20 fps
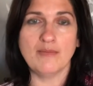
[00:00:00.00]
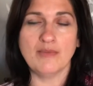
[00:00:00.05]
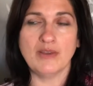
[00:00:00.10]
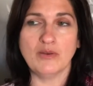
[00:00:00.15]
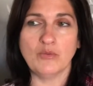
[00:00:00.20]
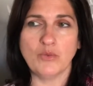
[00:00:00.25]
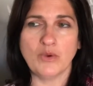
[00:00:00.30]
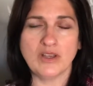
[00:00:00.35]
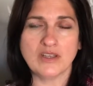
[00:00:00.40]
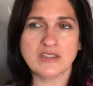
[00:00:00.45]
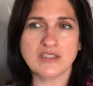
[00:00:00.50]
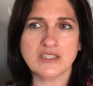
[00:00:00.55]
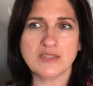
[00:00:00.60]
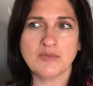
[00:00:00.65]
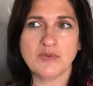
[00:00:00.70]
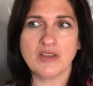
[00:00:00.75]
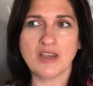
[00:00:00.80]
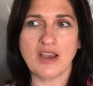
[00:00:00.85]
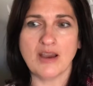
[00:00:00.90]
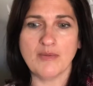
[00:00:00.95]
And whales has
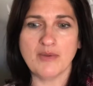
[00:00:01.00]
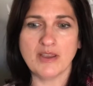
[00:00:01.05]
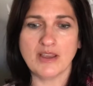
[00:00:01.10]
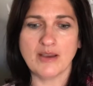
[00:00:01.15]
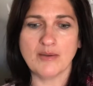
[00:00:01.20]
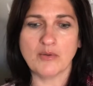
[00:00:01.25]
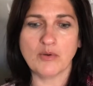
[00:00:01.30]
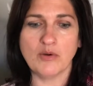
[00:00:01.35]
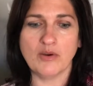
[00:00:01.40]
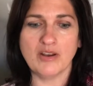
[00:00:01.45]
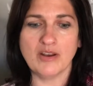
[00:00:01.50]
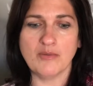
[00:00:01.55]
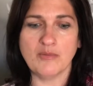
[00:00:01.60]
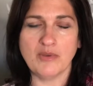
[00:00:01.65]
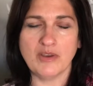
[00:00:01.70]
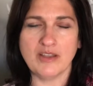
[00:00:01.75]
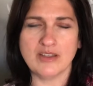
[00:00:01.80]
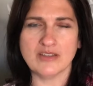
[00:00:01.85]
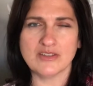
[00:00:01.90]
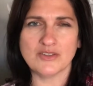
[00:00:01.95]
been coming up quite a
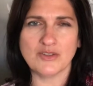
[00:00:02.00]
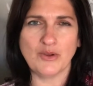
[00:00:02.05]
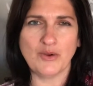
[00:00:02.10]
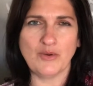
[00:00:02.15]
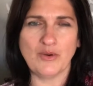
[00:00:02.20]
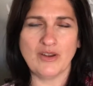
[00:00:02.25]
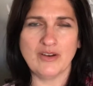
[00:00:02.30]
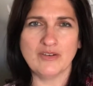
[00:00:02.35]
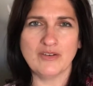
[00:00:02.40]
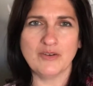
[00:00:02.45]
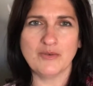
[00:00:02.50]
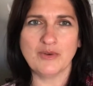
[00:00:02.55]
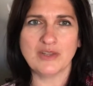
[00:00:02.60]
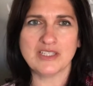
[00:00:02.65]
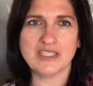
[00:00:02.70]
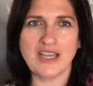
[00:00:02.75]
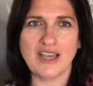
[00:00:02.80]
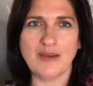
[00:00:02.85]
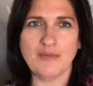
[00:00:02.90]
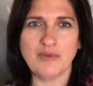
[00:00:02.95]
bit. So I don't know what's
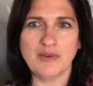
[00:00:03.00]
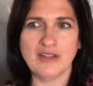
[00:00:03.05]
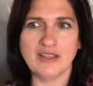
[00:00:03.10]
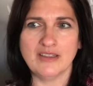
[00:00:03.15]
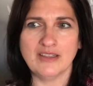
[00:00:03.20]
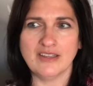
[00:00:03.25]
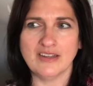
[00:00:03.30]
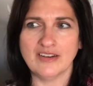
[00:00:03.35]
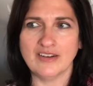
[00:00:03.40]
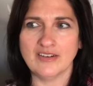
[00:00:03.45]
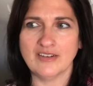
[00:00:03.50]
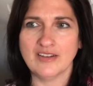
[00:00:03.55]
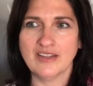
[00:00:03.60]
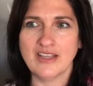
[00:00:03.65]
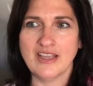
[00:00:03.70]
happening there.